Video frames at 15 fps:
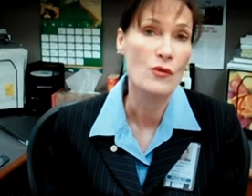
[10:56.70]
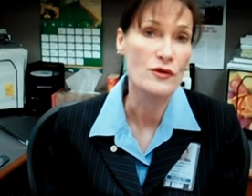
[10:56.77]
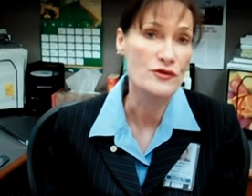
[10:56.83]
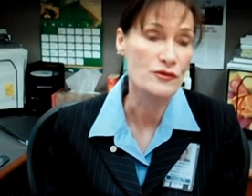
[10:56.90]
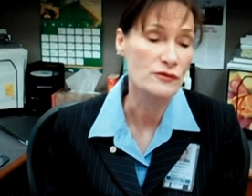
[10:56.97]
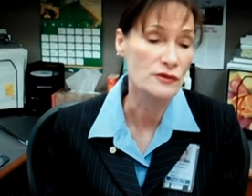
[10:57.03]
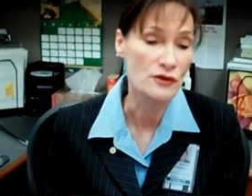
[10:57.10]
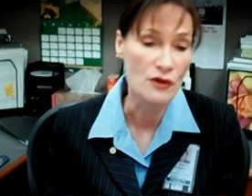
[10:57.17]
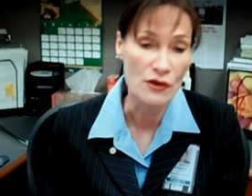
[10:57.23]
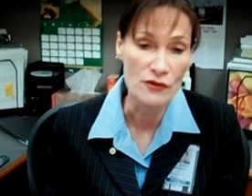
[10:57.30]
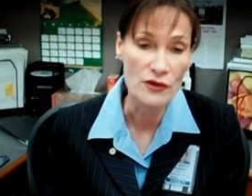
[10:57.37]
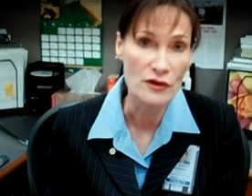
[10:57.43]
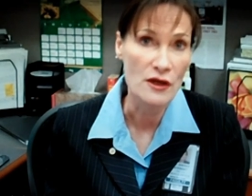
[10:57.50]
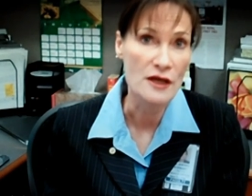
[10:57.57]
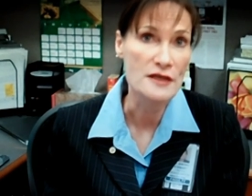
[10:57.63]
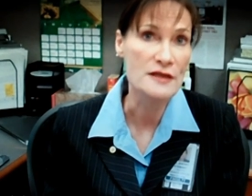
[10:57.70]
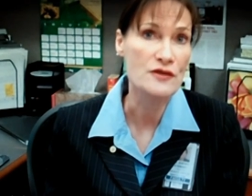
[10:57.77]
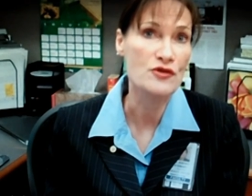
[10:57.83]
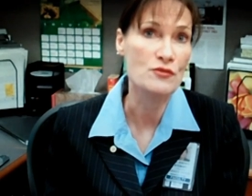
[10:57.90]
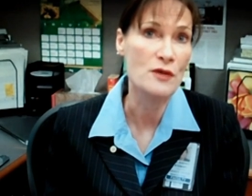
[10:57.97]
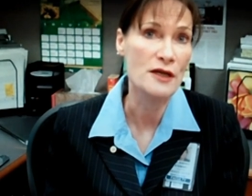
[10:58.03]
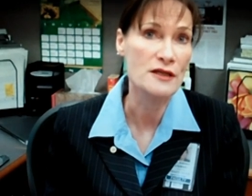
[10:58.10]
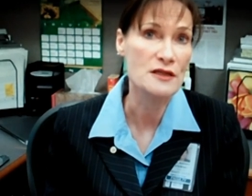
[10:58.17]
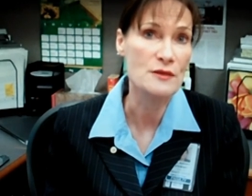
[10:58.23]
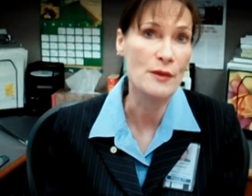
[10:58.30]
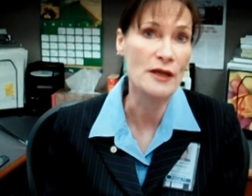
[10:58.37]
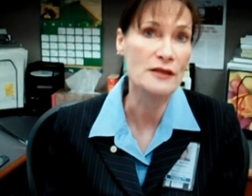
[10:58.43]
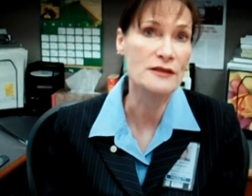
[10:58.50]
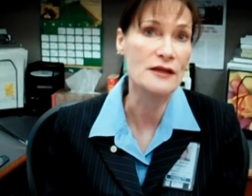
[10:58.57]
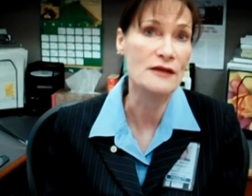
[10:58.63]
which are along the lines, as you might
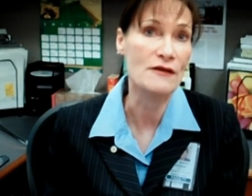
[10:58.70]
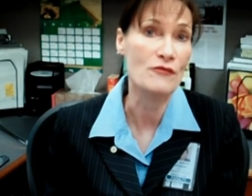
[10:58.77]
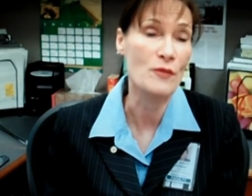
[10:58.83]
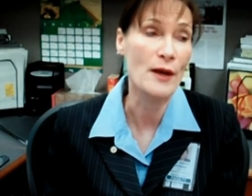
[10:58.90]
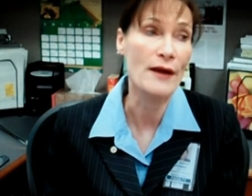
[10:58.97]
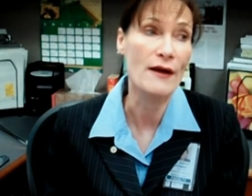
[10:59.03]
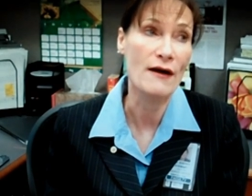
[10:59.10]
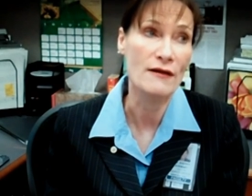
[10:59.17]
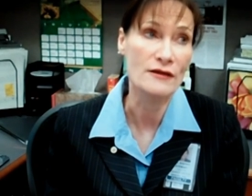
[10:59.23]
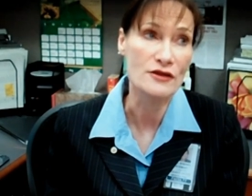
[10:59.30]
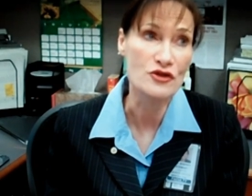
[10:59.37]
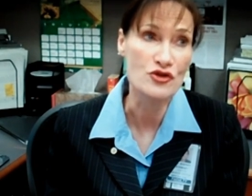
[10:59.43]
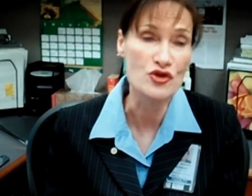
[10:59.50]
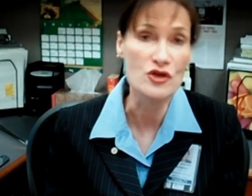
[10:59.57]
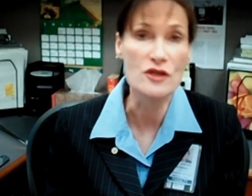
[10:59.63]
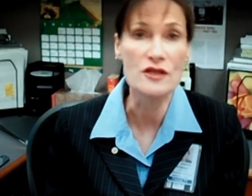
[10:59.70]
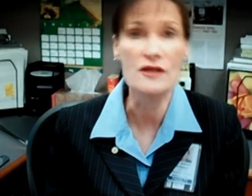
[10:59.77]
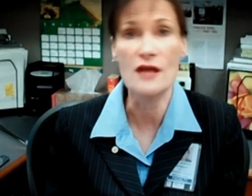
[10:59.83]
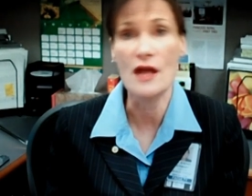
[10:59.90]
expect, of biology,